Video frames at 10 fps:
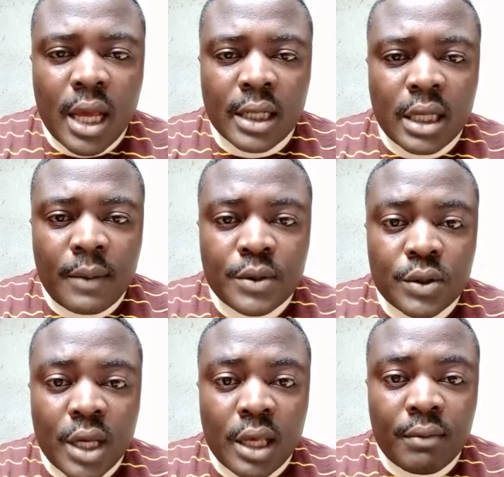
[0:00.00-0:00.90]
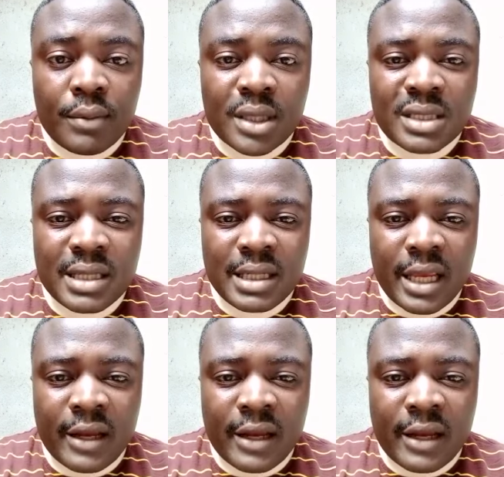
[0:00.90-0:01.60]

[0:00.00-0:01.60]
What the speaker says: adapt to their immediate